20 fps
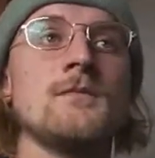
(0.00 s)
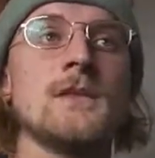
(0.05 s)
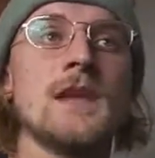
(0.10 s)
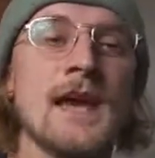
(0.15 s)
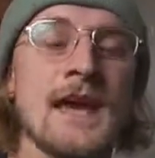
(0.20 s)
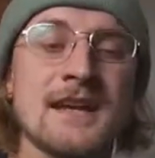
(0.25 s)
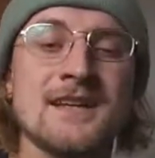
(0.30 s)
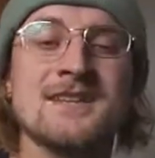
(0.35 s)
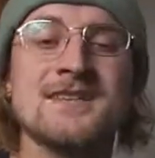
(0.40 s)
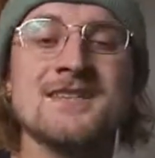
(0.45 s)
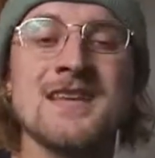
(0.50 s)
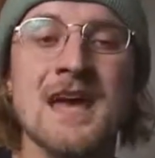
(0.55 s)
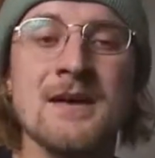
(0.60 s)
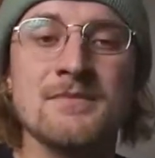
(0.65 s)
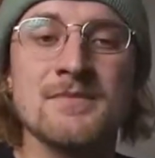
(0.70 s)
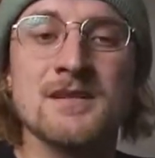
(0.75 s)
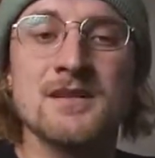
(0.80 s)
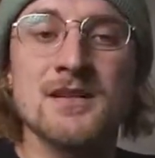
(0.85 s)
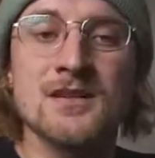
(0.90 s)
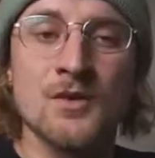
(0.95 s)

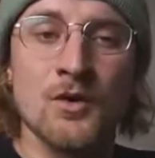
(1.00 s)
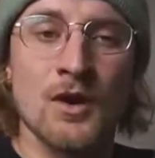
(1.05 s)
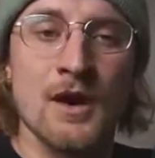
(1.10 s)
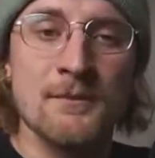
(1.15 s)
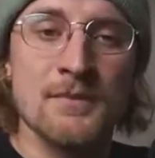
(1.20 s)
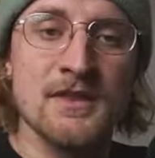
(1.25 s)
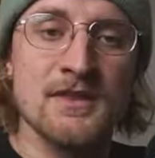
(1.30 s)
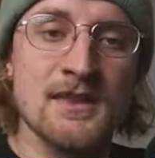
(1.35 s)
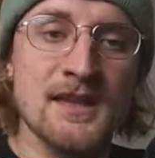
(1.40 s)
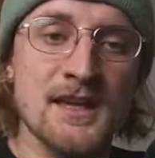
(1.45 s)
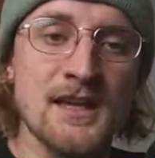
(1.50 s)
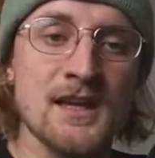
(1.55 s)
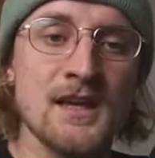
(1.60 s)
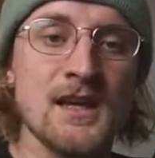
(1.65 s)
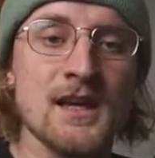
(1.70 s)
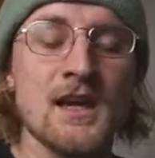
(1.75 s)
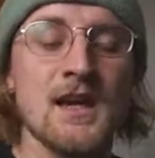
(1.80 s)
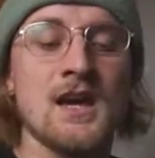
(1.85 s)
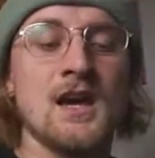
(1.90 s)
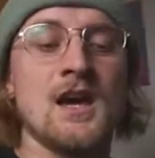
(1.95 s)
accept your empathy.
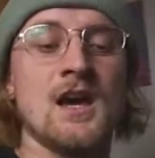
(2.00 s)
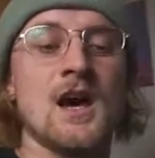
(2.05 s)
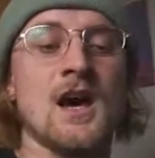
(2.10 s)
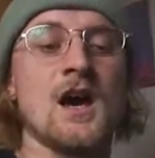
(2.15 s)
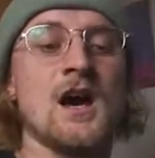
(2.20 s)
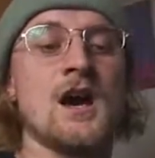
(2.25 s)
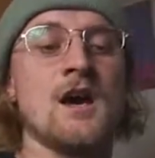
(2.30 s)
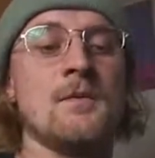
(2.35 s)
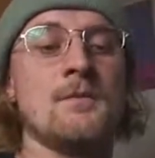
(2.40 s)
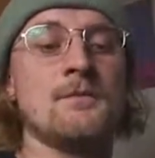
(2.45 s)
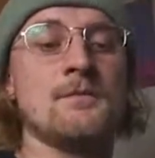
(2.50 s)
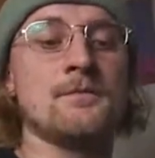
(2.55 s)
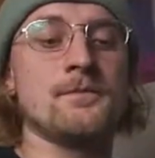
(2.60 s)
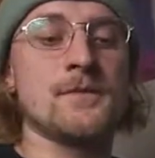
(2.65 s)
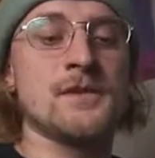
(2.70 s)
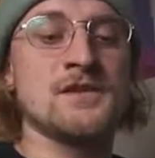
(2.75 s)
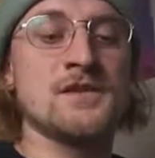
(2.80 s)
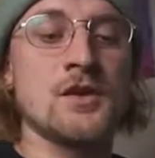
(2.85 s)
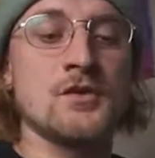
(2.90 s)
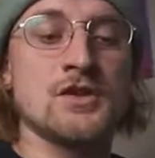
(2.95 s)

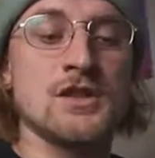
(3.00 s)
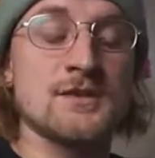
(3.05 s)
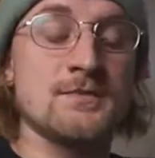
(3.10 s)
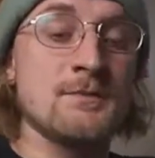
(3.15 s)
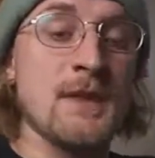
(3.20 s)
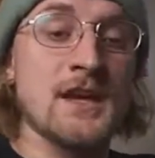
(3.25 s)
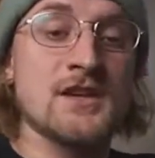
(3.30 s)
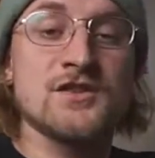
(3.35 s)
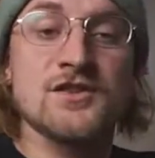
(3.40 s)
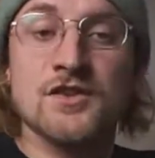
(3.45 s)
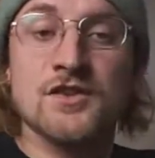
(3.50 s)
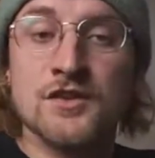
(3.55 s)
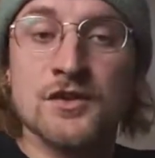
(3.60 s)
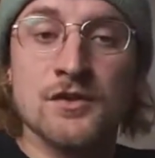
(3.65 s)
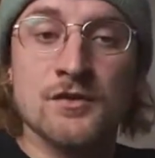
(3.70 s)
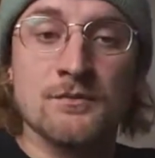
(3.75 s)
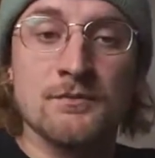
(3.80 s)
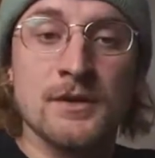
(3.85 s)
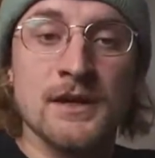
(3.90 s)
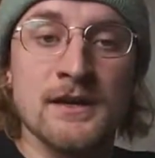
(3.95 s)
So just make sure
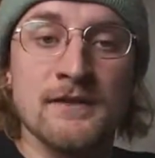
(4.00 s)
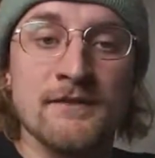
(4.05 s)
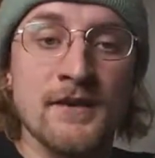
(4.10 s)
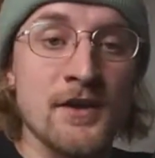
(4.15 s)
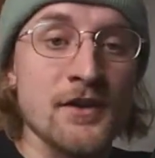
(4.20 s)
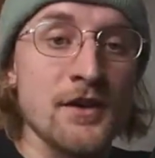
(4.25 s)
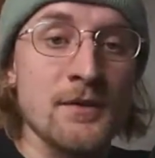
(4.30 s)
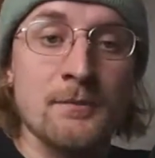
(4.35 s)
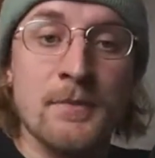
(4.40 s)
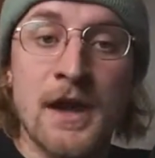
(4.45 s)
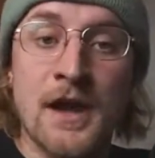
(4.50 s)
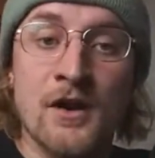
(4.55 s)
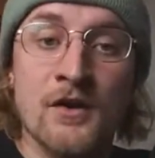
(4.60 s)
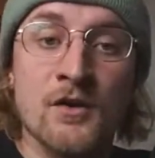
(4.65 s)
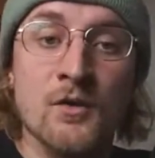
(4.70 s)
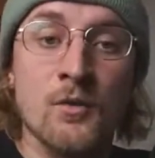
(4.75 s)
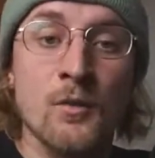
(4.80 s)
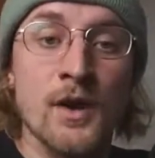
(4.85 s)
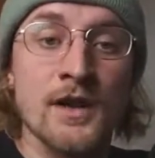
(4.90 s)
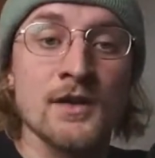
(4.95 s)
you're being very
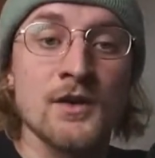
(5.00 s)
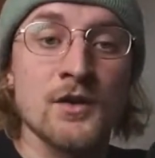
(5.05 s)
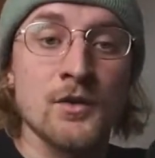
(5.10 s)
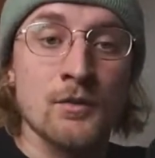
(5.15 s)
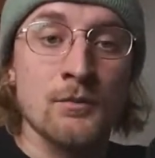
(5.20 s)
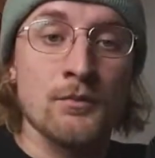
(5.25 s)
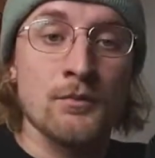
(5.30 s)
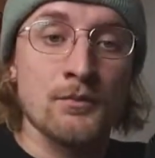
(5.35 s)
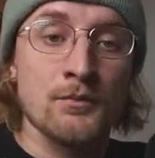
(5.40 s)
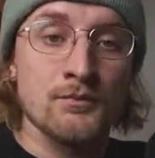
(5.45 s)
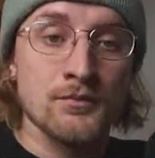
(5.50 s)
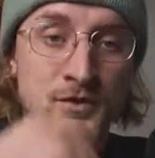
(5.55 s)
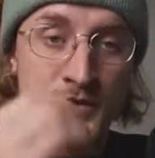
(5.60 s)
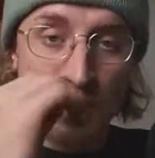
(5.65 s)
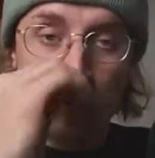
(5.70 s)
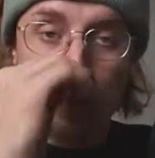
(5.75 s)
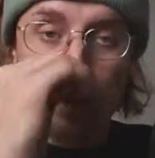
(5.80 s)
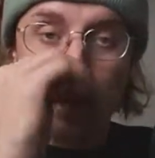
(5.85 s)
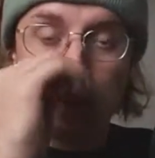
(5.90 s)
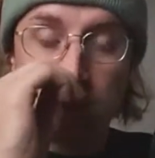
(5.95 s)
apparent when you're
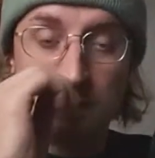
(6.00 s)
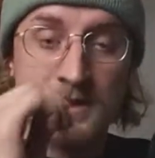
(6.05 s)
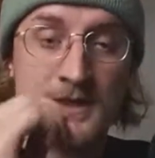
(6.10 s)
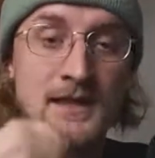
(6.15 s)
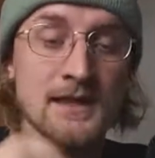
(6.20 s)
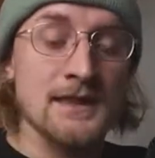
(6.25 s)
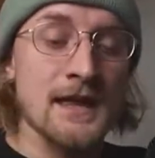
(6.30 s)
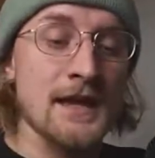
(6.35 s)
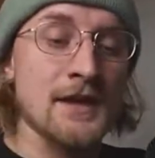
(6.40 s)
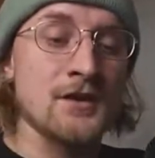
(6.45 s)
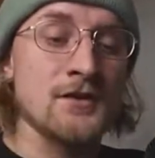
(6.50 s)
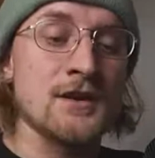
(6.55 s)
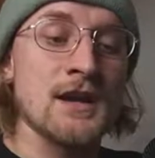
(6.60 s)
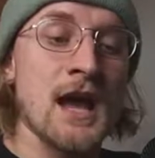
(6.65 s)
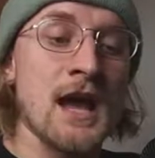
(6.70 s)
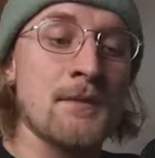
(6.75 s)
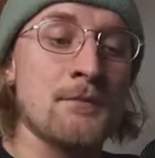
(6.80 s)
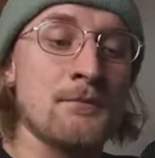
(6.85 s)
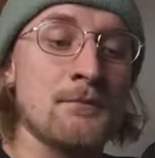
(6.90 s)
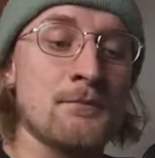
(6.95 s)
showing empathy, that you're
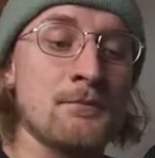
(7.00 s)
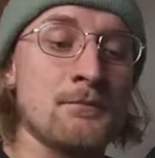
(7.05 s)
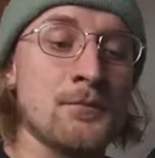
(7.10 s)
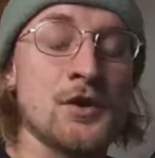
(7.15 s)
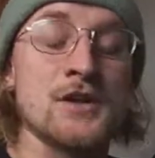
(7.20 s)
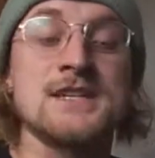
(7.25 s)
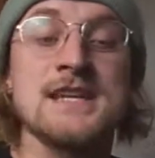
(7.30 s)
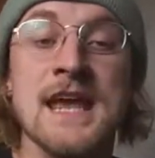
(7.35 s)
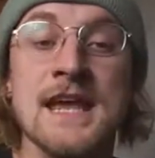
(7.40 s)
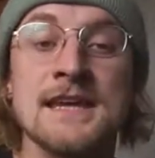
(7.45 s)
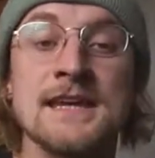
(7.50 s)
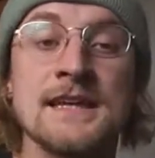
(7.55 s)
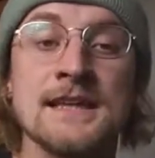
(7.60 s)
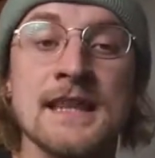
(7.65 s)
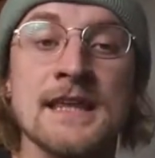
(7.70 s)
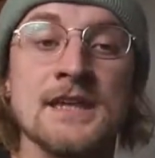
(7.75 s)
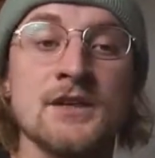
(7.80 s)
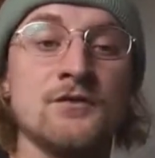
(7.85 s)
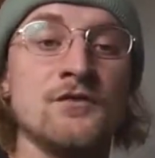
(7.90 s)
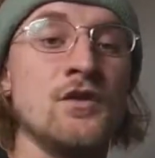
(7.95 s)
not pretending
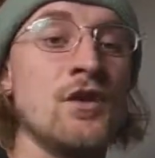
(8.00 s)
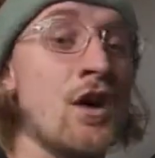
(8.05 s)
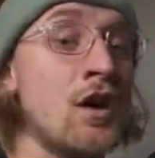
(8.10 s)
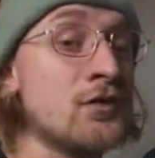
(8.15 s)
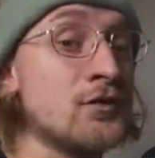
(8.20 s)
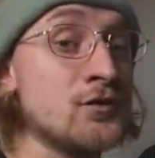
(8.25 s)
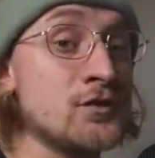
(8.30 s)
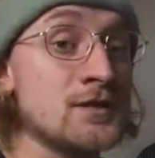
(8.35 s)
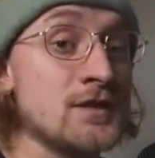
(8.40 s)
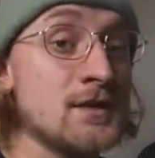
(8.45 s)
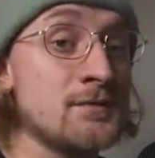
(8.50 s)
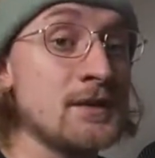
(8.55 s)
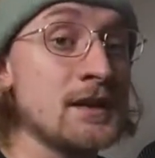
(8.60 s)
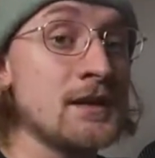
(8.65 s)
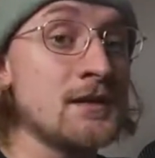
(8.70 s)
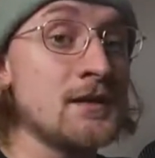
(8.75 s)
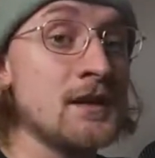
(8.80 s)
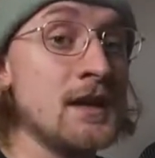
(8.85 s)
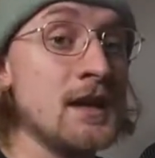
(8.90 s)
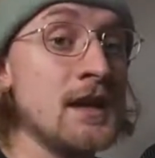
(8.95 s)
like you've gone through
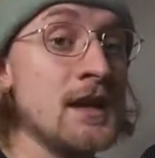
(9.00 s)
something